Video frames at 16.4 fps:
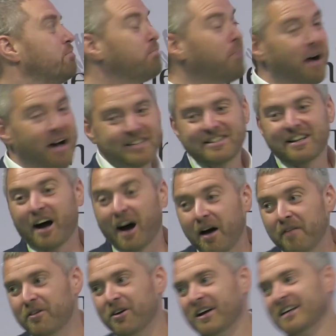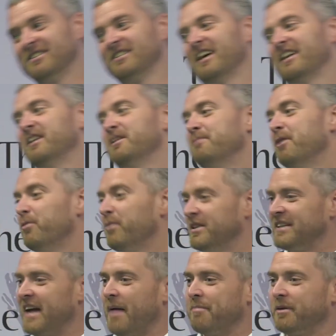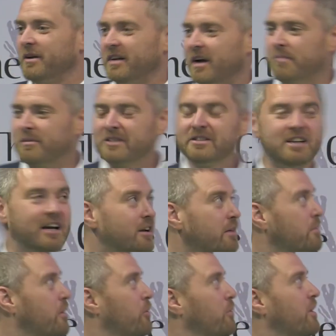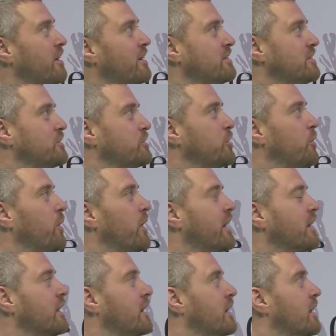But I'm very excited about what's happening, and I'm excited about where this is going.